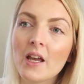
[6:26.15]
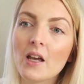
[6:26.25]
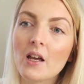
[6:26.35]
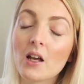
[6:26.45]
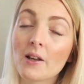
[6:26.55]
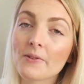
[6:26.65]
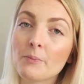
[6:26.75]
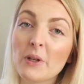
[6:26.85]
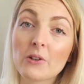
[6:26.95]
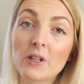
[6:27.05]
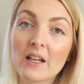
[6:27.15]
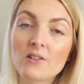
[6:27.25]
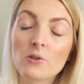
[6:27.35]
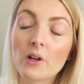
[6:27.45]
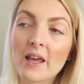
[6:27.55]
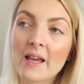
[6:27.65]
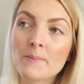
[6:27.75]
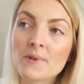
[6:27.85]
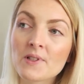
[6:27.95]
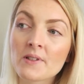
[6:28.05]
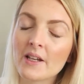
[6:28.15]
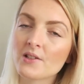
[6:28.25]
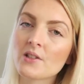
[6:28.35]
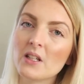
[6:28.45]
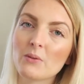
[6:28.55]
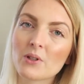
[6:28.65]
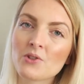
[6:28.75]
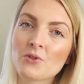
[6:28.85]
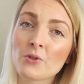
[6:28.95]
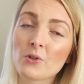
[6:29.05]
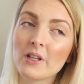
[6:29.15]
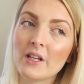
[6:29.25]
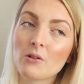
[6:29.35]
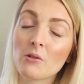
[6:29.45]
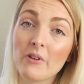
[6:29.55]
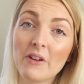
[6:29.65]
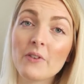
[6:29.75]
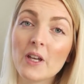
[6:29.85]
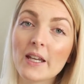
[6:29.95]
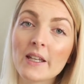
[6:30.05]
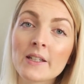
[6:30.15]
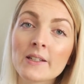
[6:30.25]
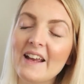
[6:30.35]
A lot of buildings collapsed. Yes, it was truly horrific.